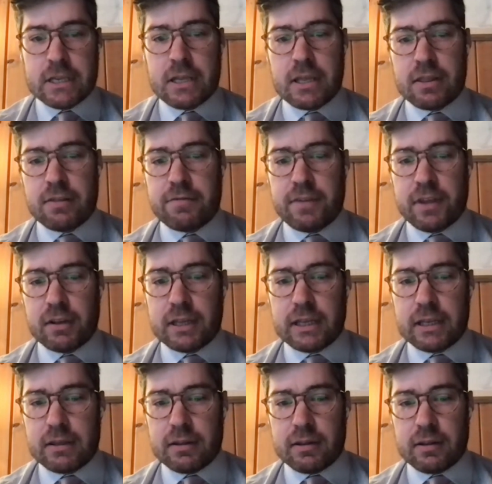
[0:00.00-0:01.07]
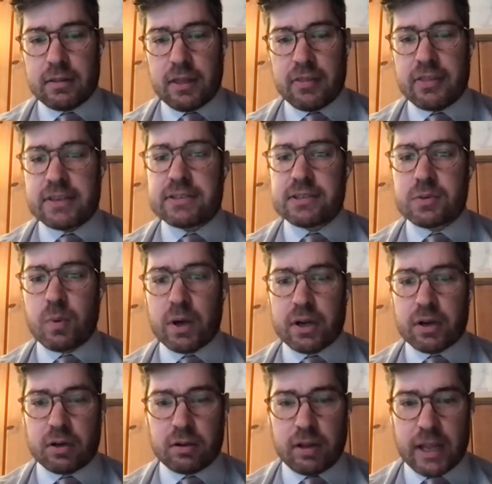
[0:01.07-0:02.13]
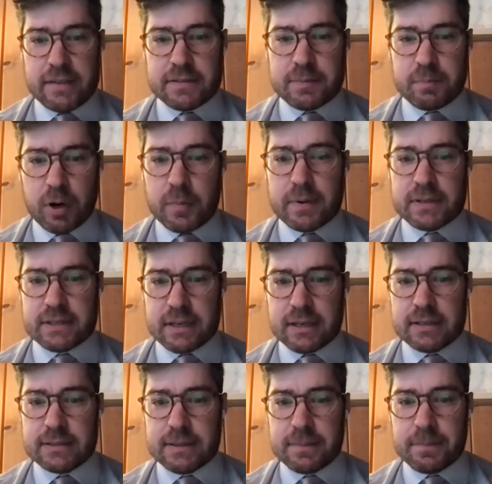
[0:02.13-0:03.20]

The feeling that this is what her life's purpose is.